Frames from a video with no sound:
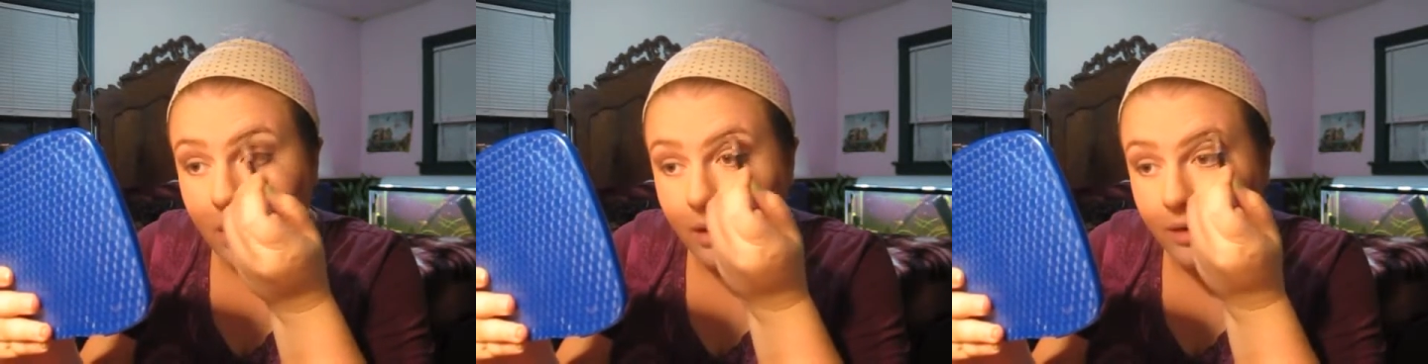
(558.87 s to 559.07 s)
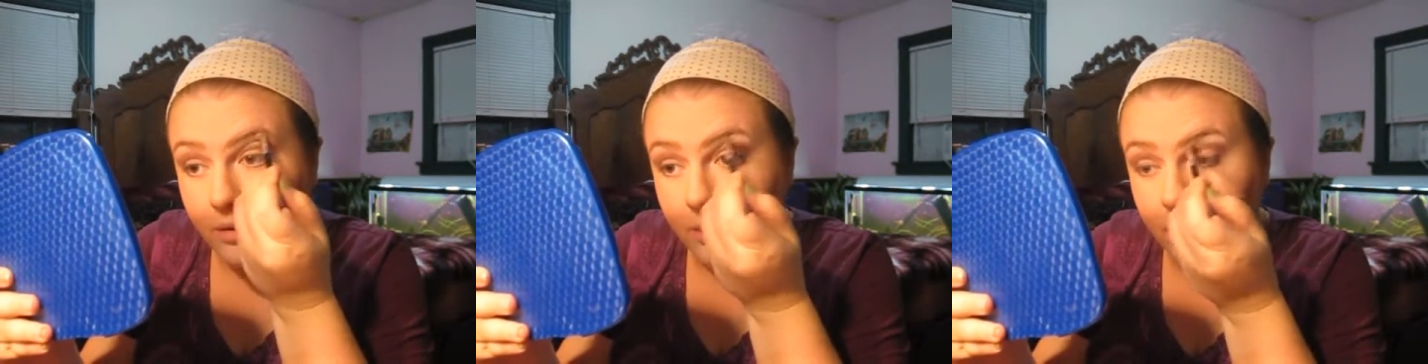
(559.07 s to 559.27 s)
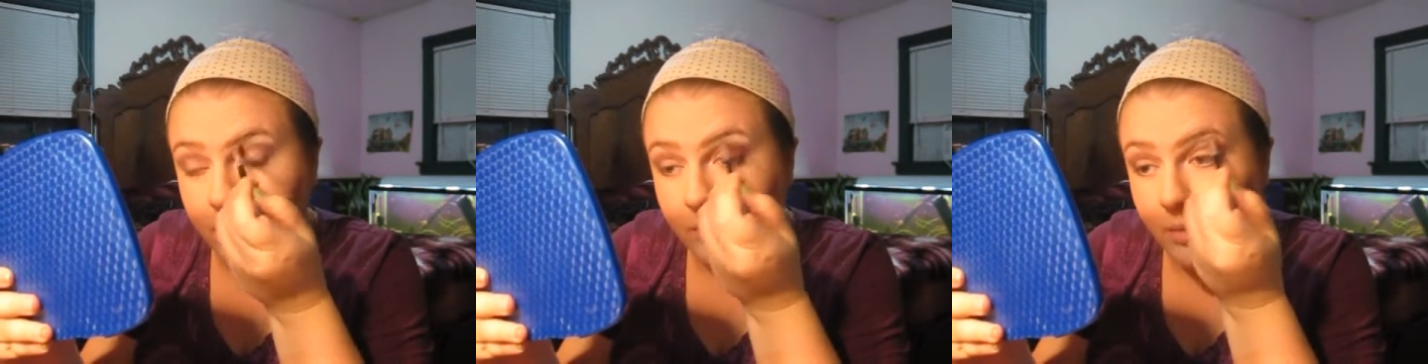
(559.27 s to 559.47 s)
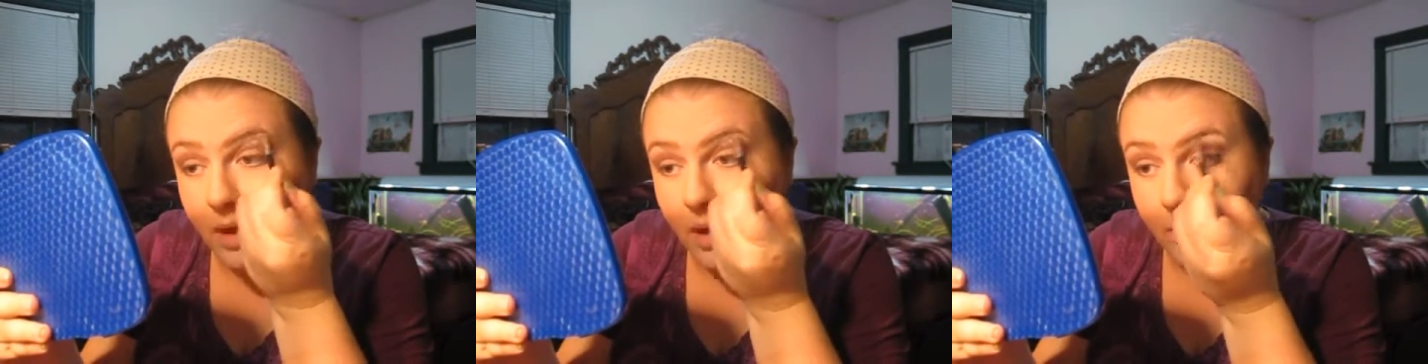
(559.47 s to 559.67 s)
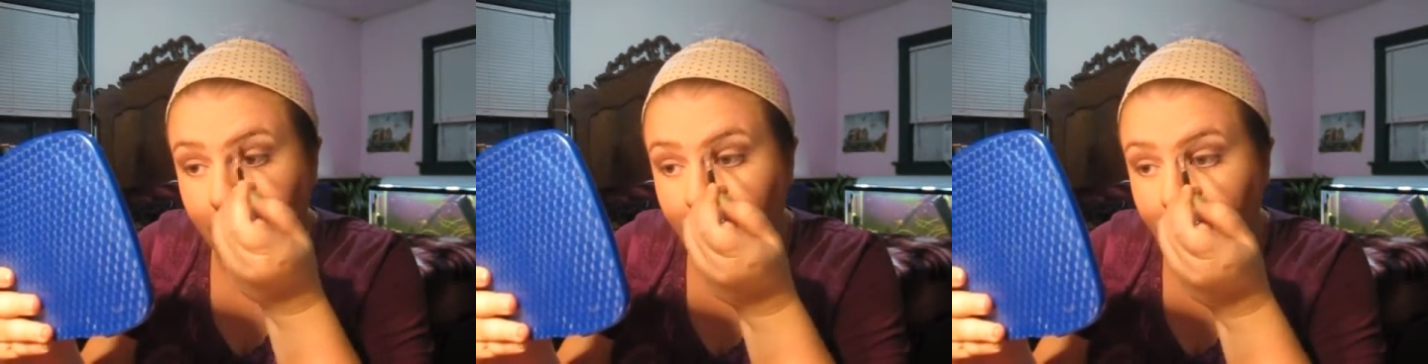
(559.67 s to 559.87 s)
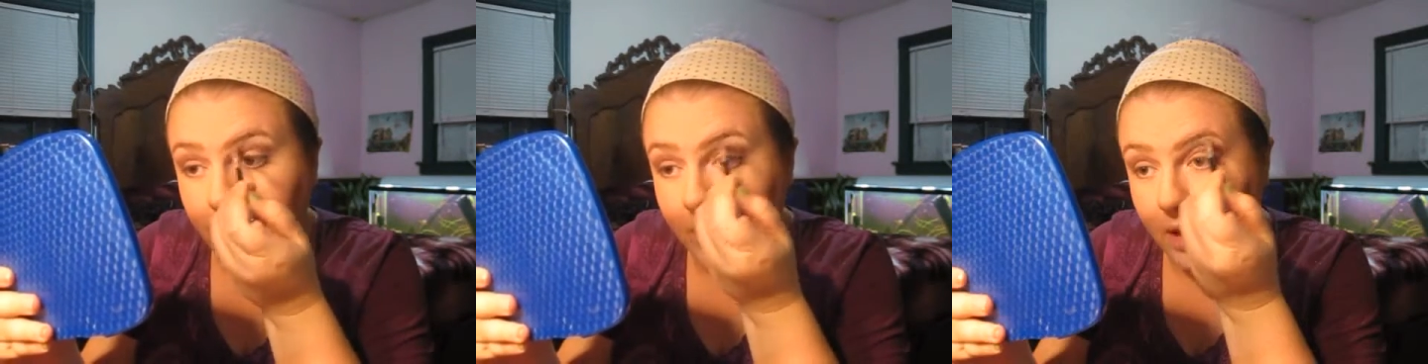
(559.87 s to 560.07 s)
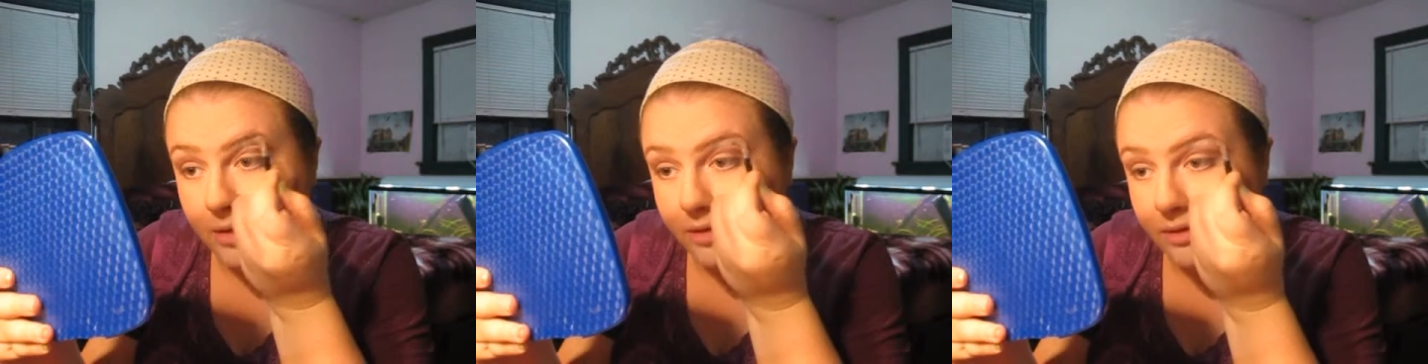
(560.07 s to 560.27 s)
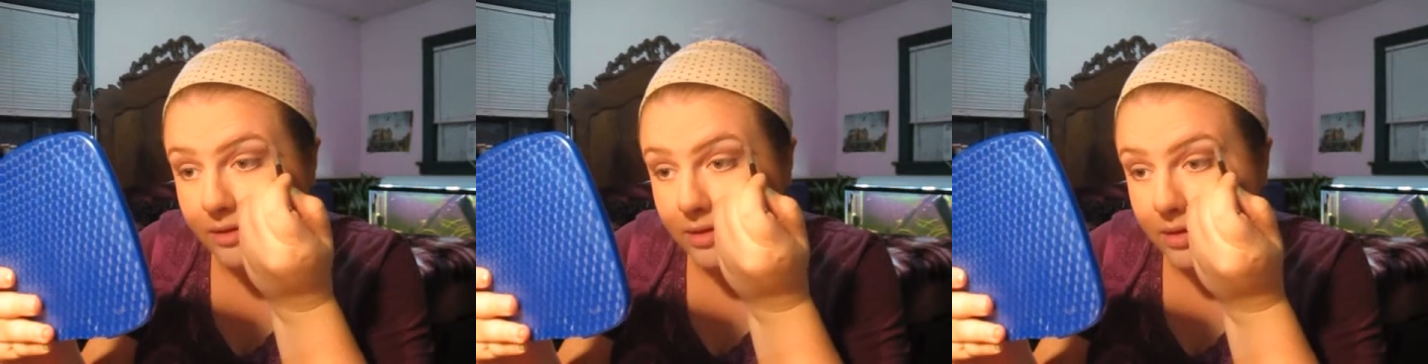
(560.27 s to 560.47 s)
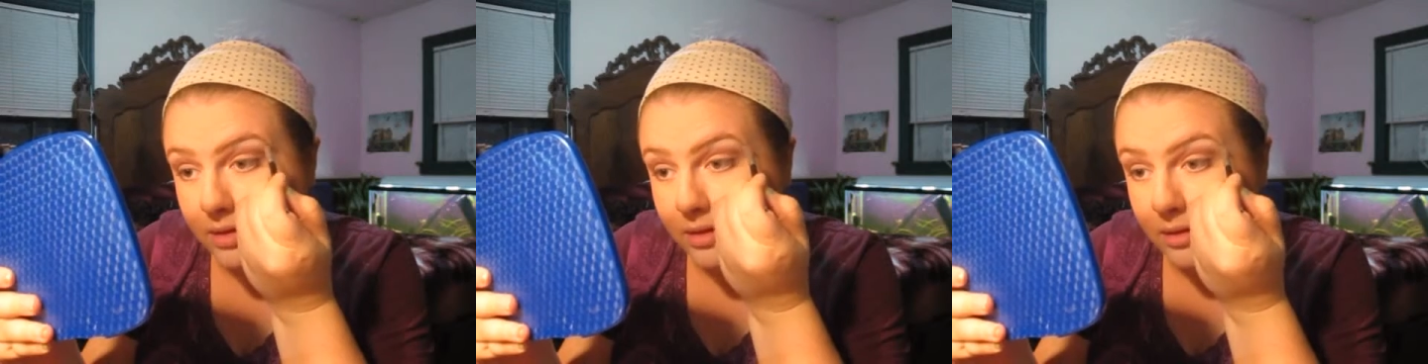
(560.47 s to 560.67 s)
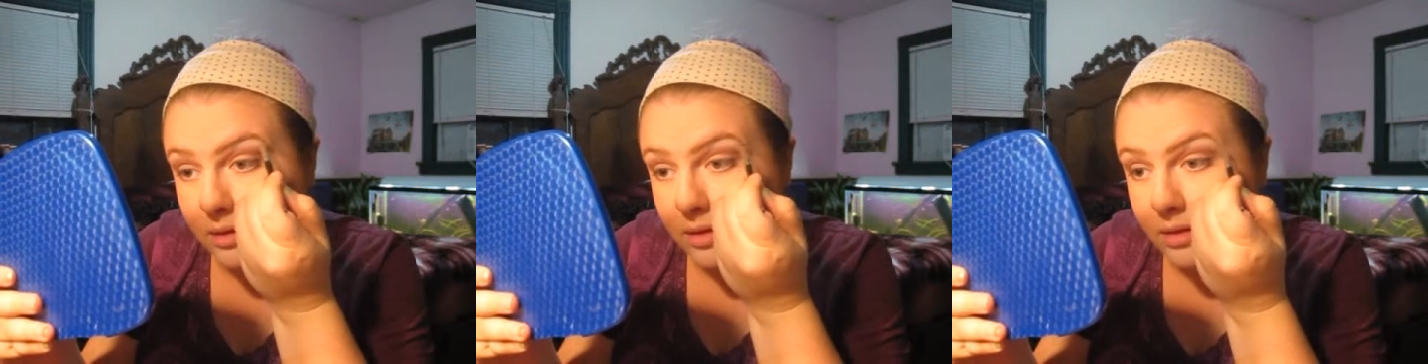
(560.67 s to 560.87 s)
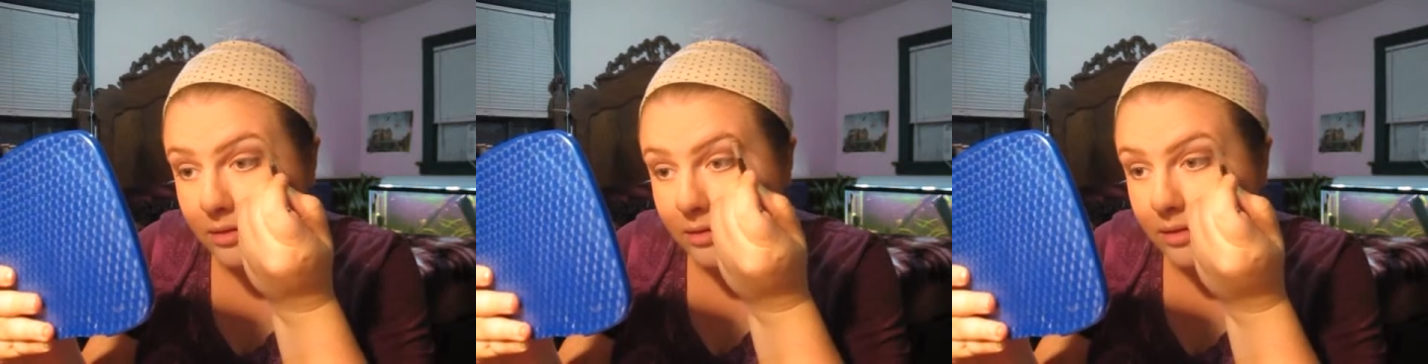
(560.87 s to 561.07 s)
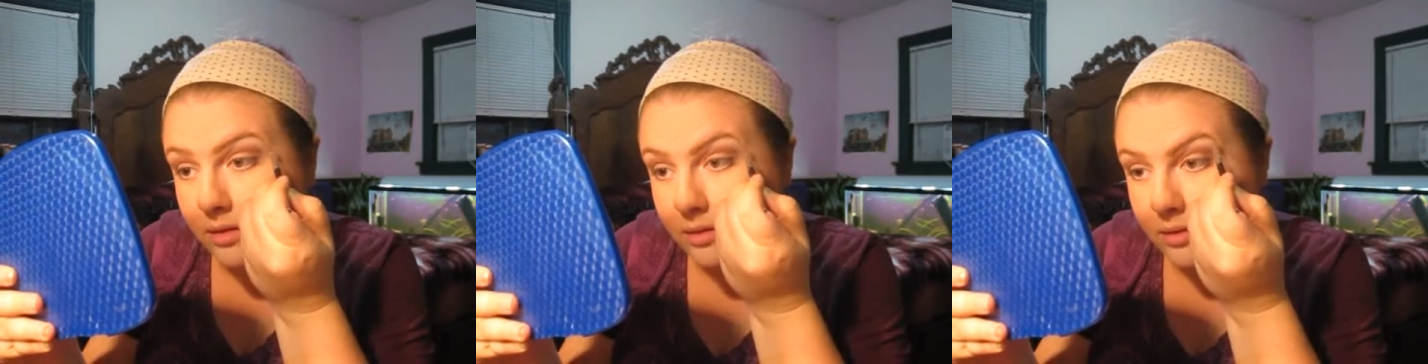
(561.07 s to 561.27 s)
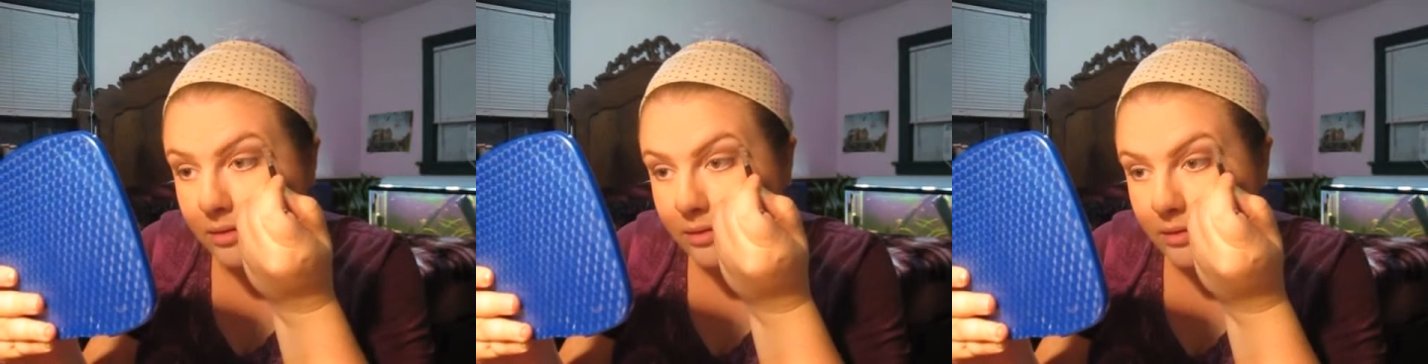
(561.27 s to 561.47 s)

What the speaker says: underneath my eyebrow, not just in the arch.